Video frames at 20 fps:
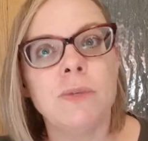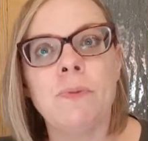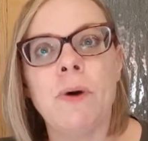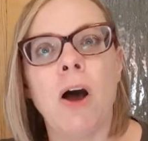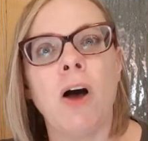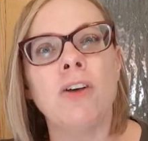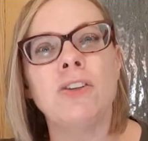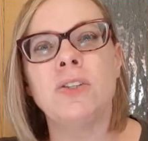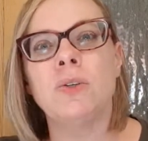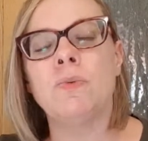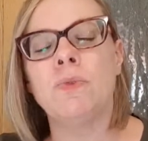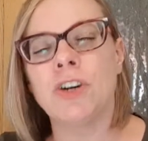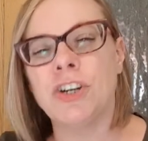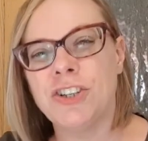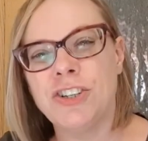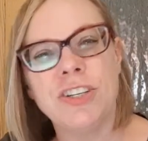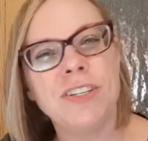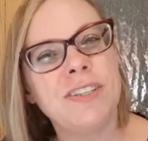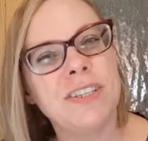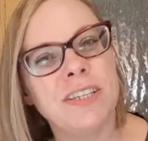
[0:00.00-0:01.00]
but also
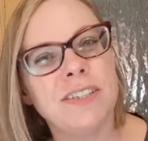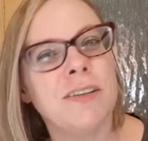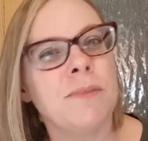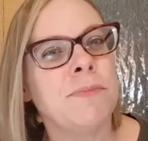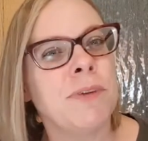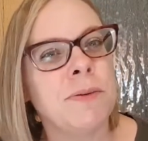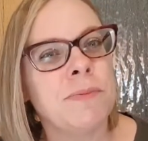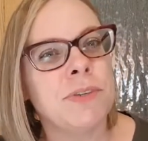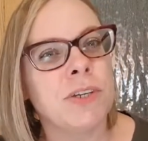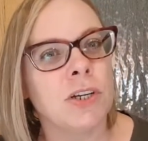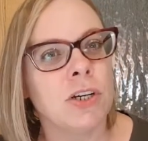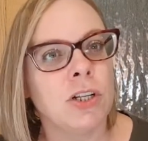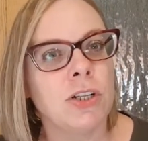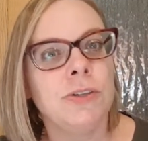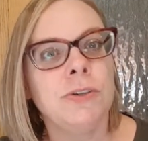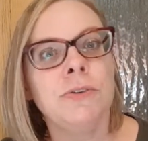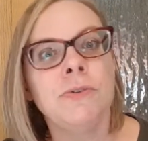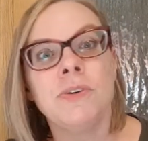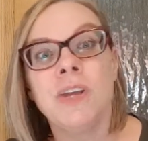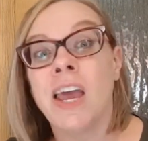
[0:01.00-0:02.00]
worksheets that sometimes
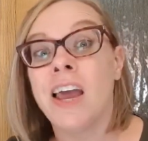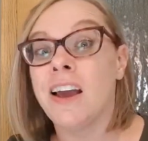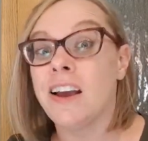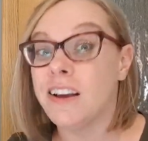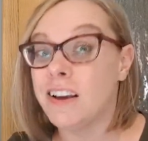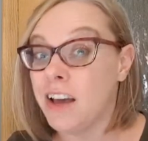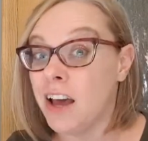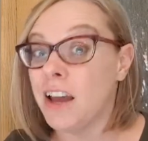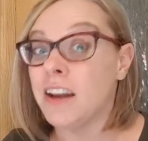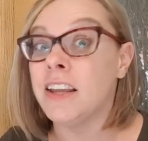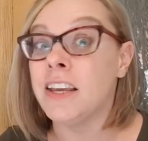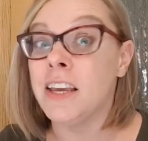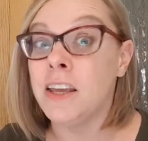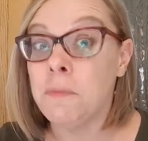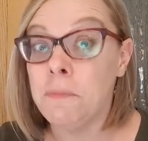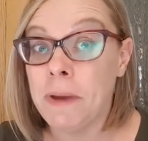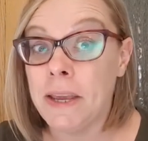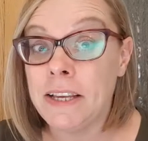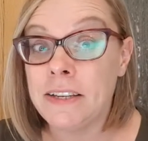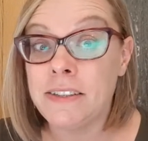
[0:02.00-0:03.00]
include cutting and
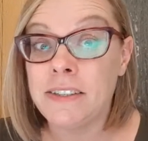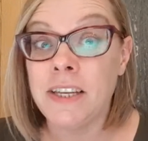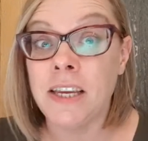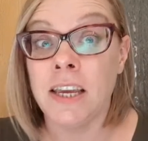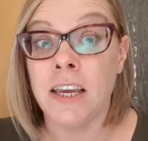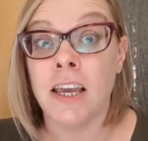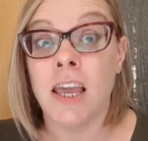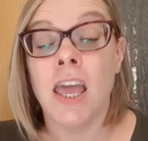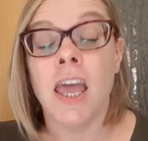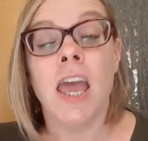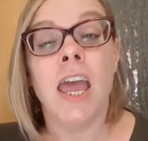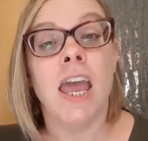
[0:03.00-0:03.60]
pasting.